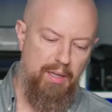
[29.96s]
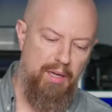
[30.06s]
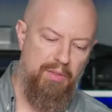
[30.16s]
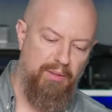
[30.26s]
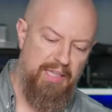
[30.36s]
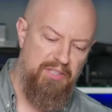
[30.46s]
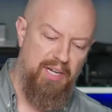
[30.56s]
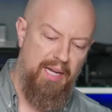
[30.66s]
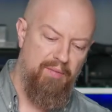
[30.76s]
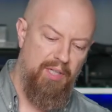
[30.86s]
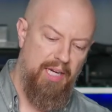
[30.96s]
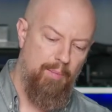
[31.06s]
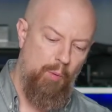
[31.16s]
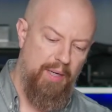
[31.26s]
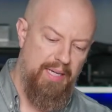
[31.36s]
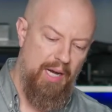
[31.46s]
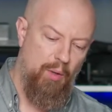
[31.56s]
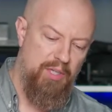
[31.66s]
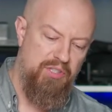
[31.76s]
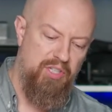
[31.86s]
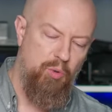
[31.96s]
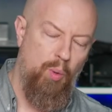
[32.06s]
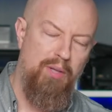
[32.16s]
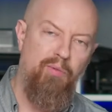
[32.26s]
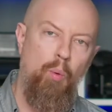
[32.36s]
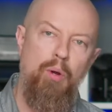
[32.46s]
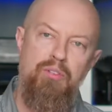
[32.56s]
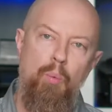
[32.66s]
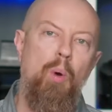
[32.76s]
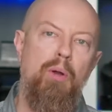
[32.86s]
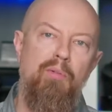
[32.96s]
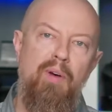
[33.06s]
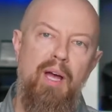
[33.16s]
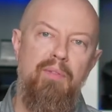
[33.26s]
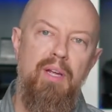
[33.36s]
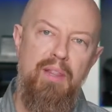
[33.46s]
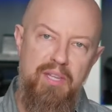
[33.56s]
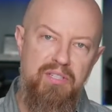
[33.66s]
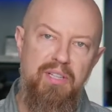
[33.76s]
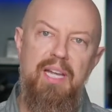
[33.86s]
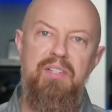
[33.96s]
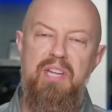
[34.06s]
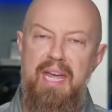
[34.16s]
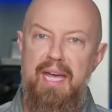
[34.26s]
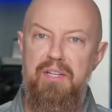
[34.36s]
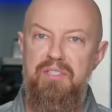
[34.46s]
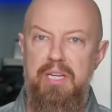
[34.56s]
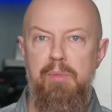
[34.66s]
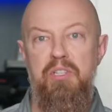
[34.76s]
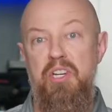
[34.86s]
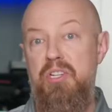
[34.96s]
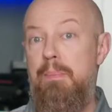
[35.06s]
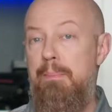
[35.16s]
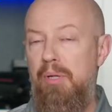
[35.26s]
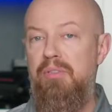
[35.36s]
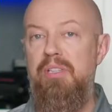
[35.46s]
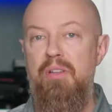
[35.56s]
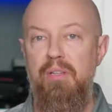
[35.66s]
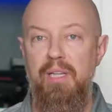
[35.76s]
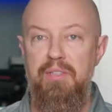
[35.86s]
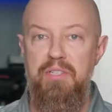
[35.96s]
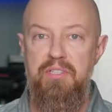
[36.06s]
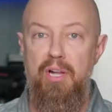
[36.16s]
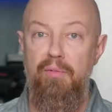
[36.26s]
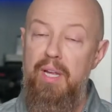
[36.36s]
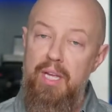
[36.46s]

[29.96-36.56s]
The lens that I have on the camera right now is the 24-105. This lens has stabilization built into the lens itself.